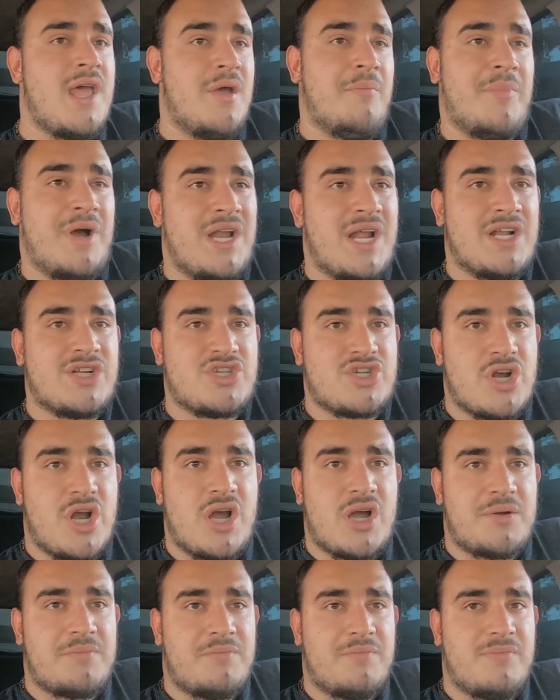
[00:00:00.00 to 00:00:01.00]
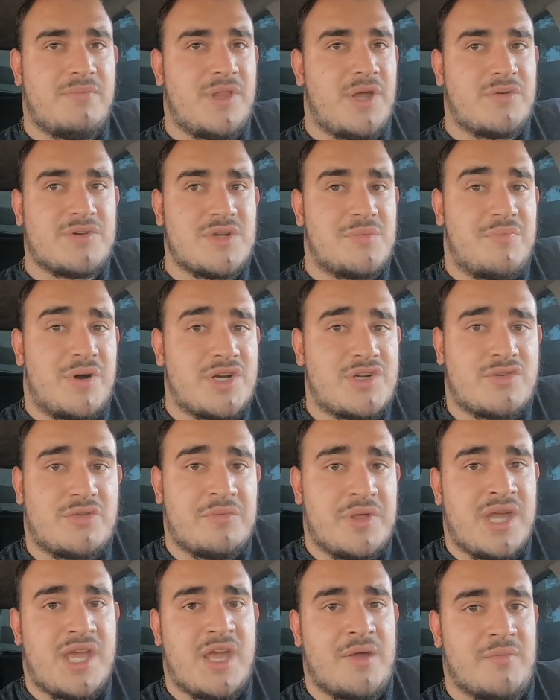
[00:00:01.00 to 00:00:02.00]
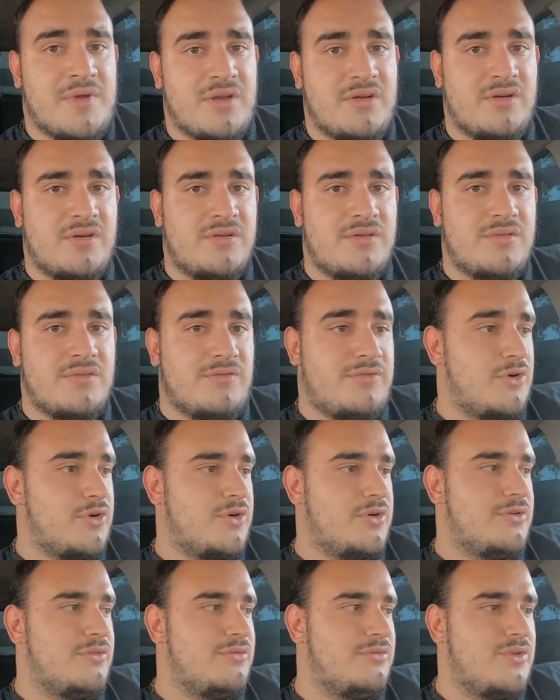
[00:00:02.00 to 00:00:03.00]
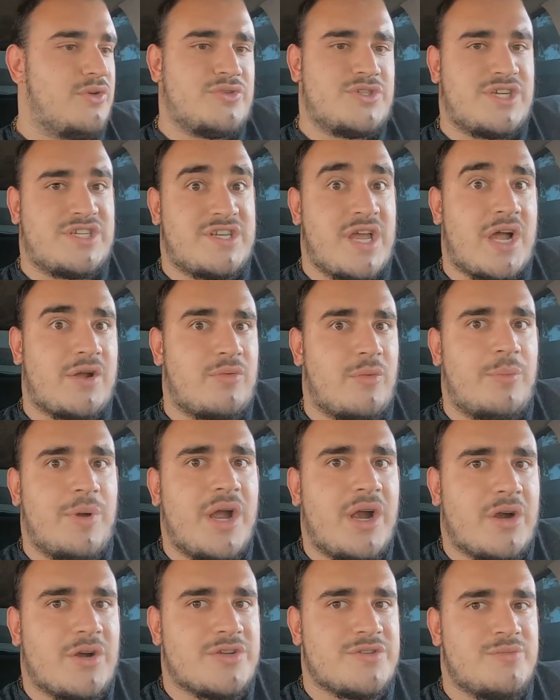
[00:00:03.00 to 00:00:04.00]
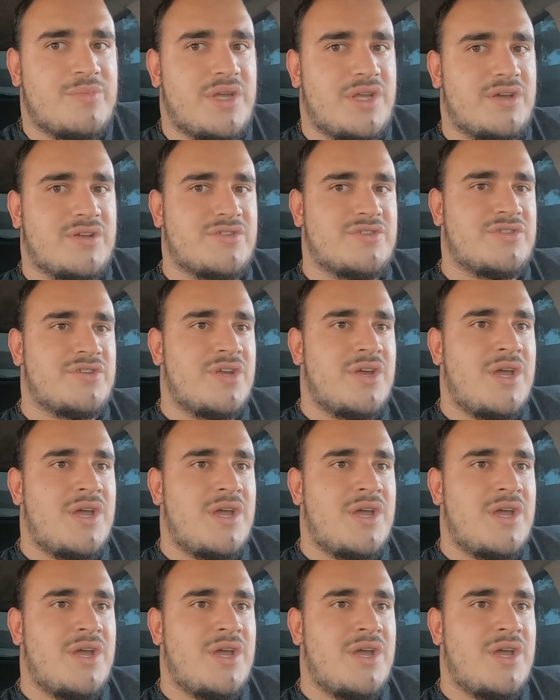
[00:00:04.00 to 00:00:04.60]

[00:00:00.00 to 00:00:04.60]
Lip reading: My dad's shop, there was a bunch of them that came in for those exact repairs because